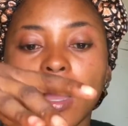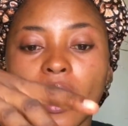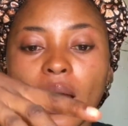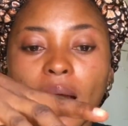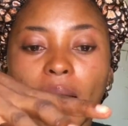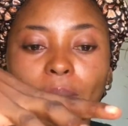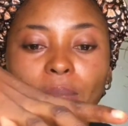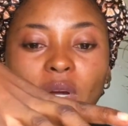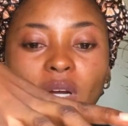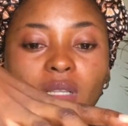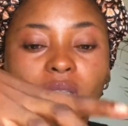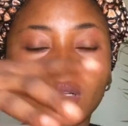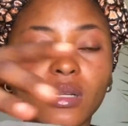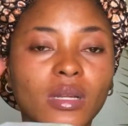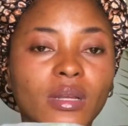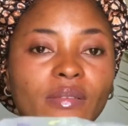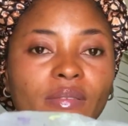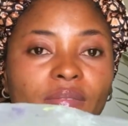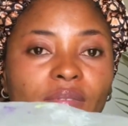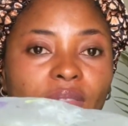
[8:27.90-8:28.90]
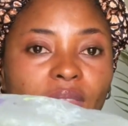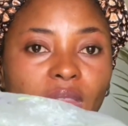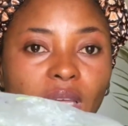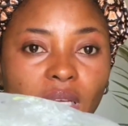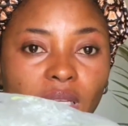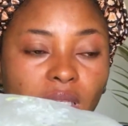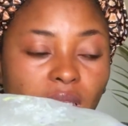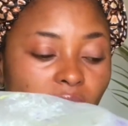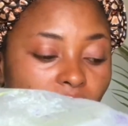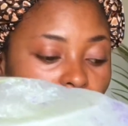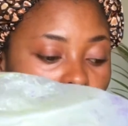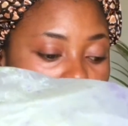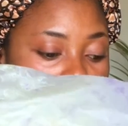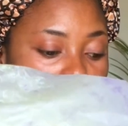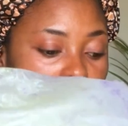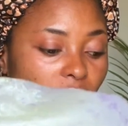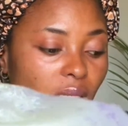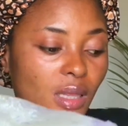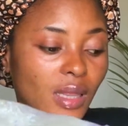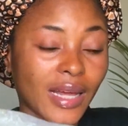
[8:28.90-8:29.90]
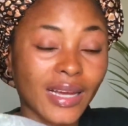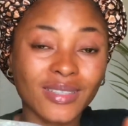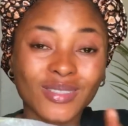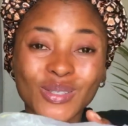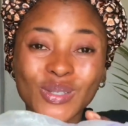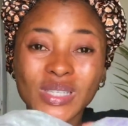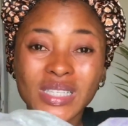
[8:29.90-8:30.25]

I'm going to leave this like to